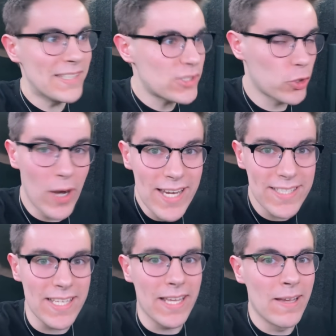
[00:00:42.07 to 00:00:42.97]
That's
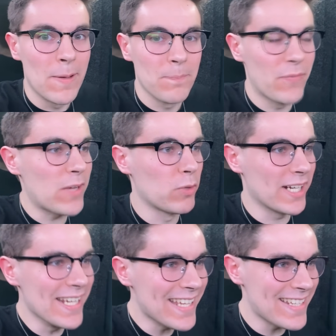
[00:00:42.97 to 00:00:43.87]
crazy. Like,
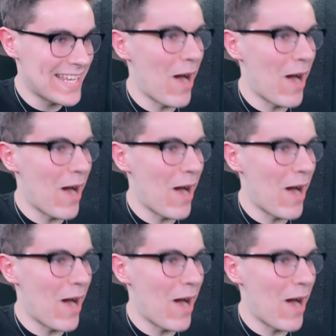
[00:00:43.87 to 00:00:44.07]
we're going to get